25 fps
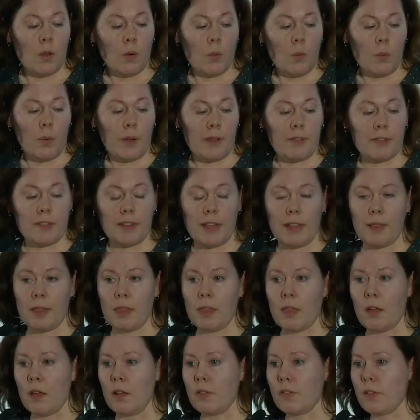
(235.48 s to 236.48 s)
we've seen
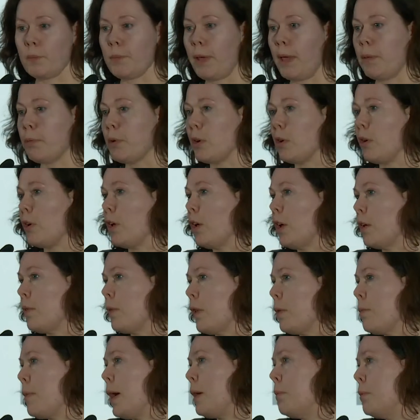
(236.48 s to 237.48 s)
that people at
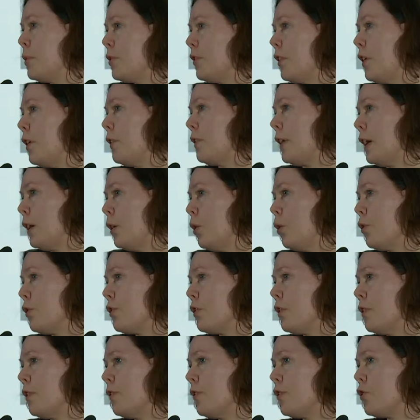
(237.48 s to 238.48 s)
the moment are using
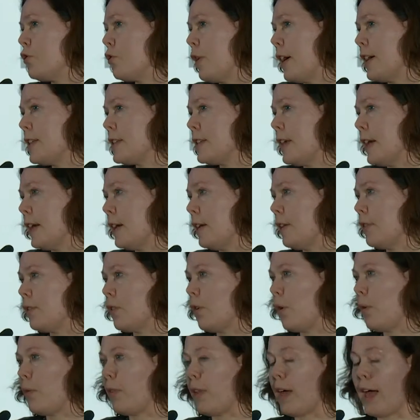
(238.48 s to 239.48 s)
lots of dressings
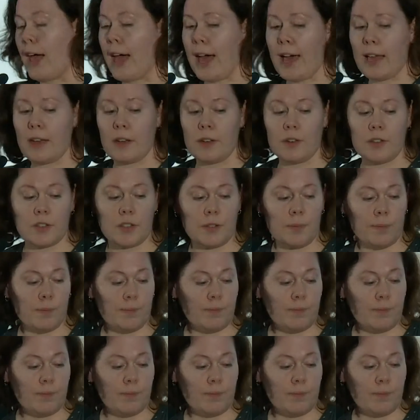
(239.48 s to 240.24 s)
on the hand.